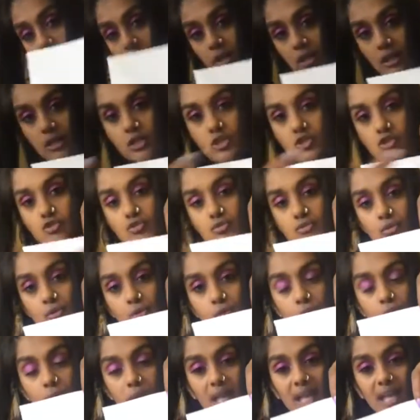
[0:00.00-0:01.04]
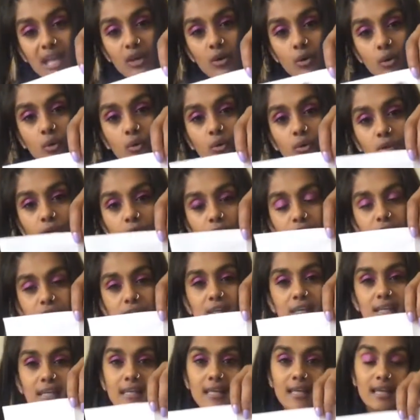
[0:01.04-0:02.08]
can draw in all your
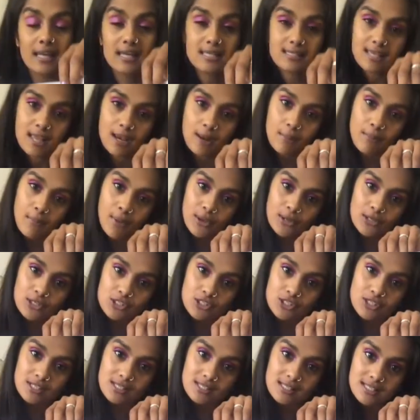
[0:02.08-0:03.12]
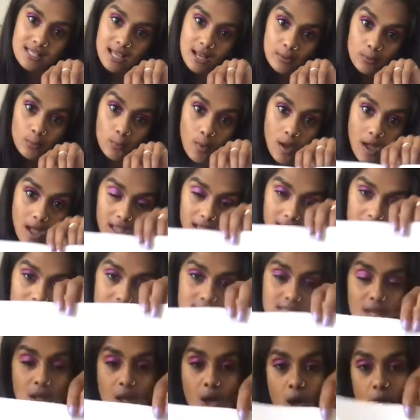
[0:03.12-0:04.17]
feelings and emotions and words
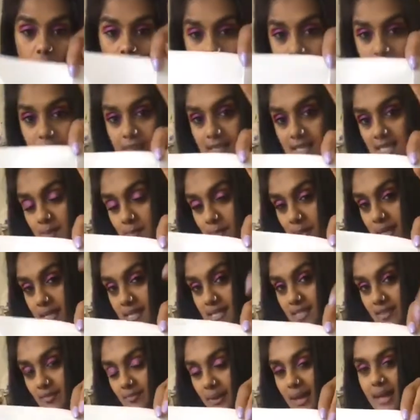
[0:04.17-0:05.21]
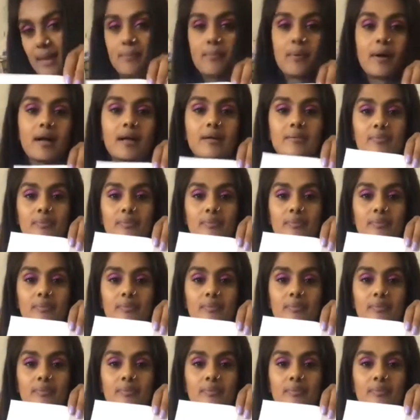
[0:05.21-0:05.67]
on this piece of paper.